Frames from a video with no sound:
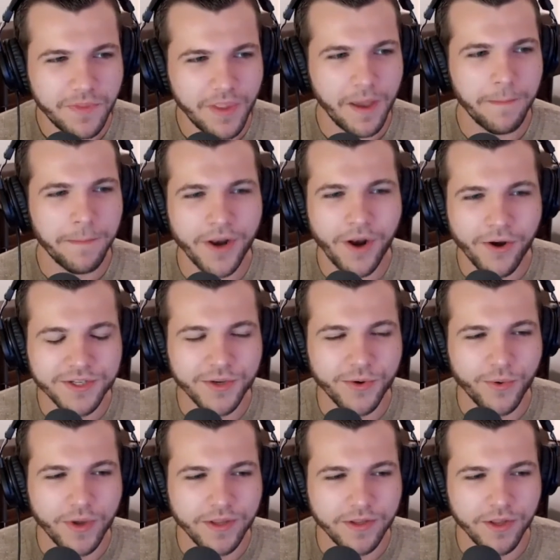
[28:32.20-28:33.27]
but
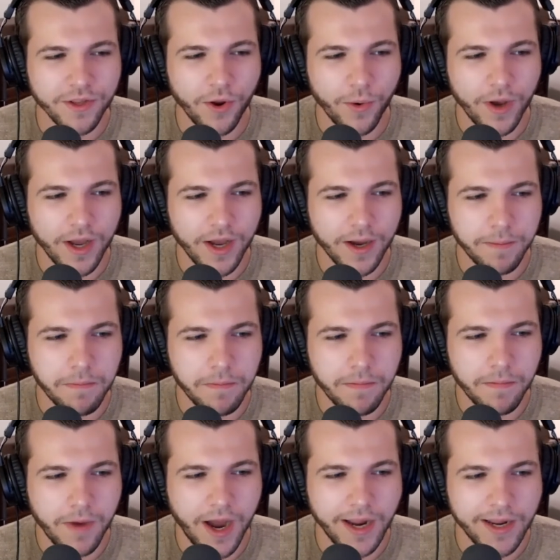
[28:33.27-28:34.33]
also,
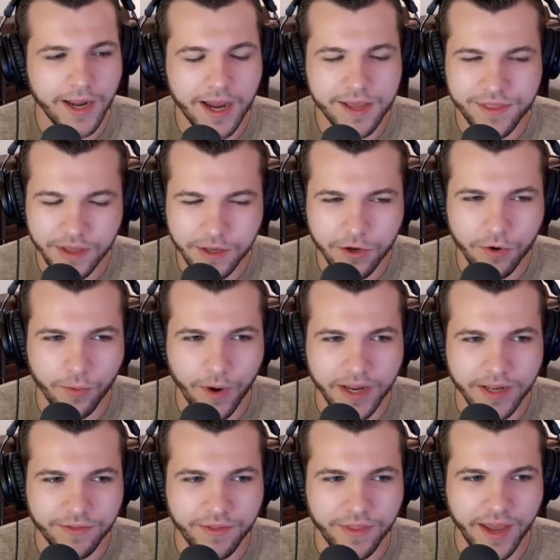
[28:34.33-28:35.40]
I think you're
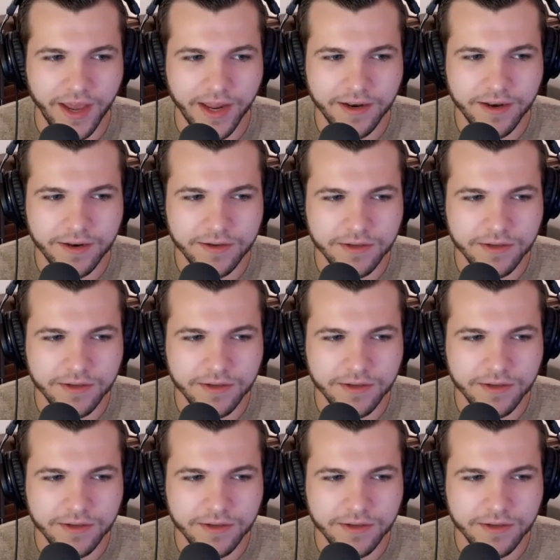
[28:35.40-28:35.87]
right that